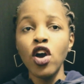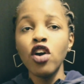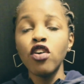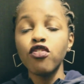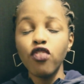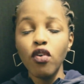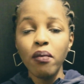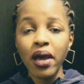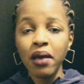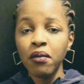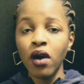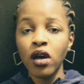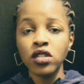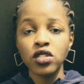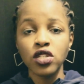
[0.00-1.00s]
For my
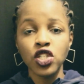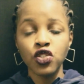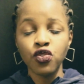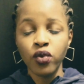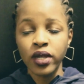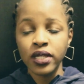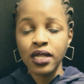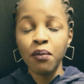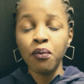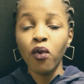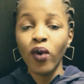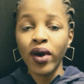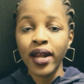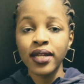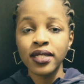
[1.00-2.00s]
master's, for example,
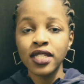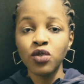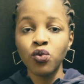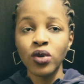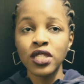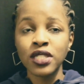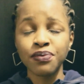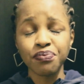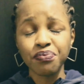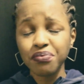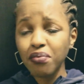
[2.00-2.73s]
what I did was